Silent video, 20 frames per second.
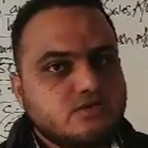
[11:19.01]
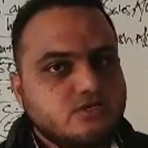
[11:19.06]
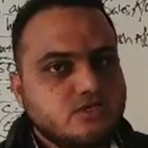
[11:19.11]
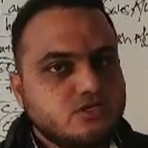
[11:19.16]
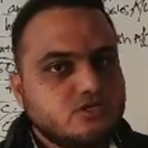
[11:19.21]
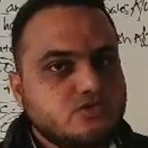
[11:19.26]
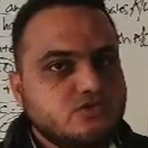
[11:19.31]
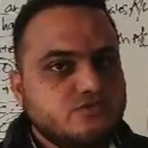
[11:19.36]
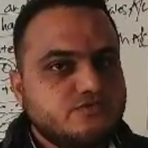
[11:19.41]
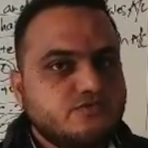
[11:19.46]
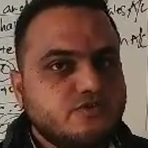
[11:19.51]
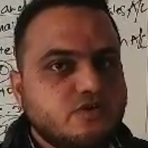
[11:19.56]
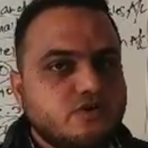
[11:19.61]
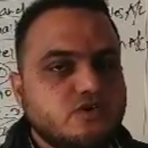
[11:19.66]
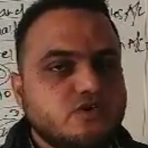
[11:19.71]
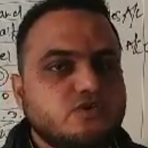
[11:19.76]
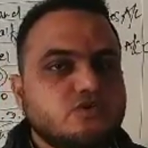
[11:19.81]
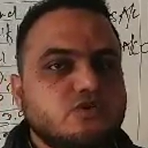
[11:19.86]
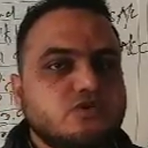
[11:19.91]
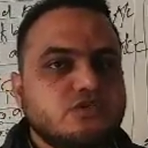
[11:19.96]
just to
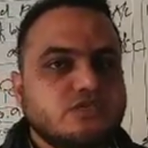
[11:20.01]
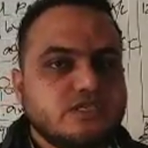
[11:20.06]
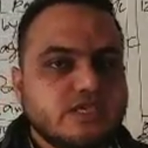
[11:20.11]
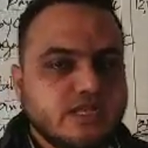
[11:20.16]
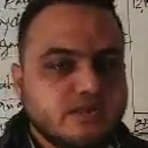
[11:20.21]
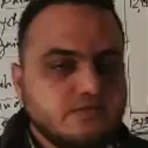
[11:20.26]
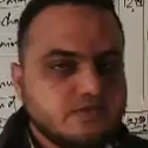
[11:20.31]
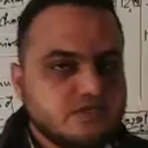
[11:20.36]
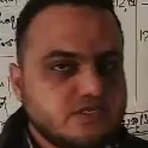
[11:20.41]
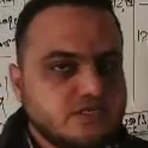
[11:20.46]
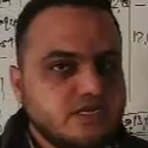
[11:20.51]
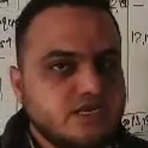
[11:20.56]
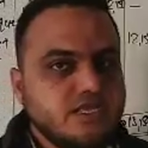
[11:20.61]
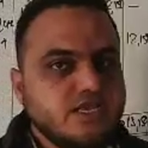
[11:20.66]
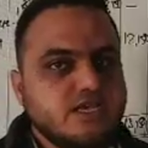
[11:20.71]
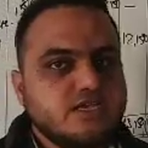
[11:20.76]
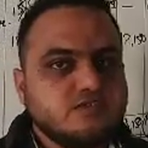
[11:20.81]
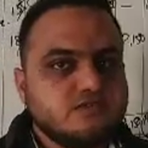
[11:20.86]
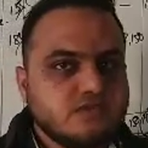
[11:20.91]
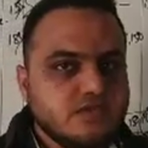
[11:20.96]
focus on
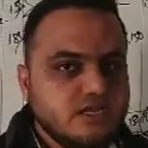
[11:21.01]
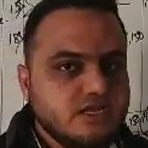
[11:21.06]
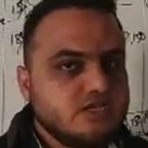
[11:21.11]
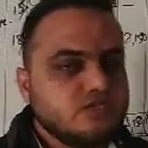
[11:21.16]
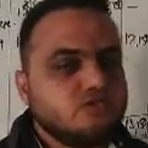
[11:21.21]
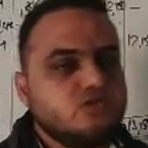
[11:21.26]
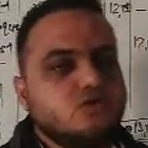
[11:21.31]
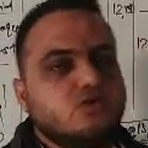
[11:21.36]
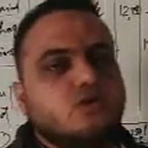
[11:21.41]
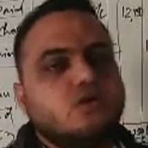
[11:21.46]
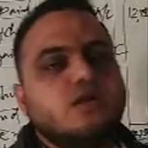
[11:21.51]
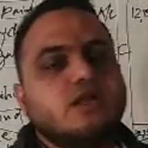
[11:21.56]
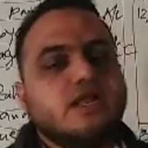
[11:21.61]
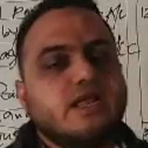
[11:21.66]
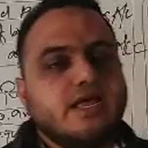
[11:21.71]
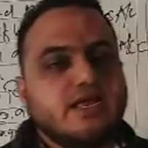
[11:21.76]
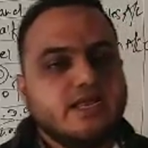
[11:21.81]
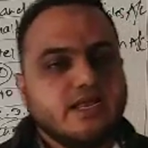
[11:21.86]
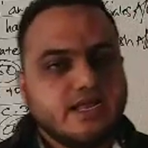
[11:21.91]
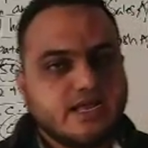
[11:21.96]
self-study as well as on
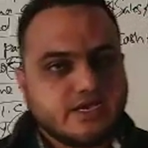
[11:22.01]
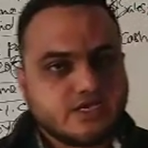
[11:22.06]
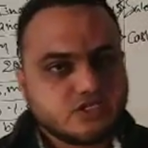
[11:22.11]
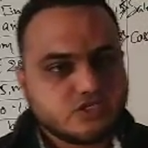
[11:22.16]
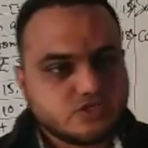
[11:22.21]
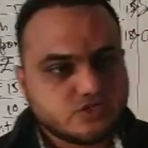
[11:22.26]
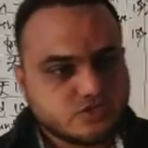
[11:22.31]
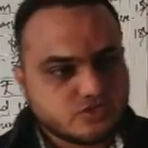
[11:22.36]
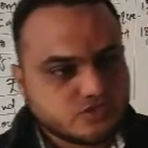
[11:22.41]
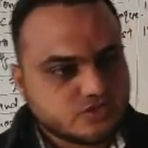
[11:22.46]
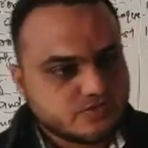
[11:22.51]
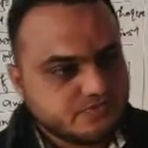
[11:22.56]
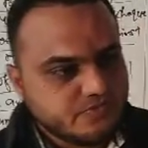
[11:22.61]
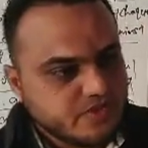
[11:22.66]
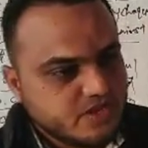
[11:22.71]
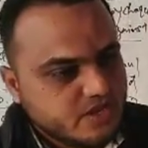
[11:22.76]
online lectures.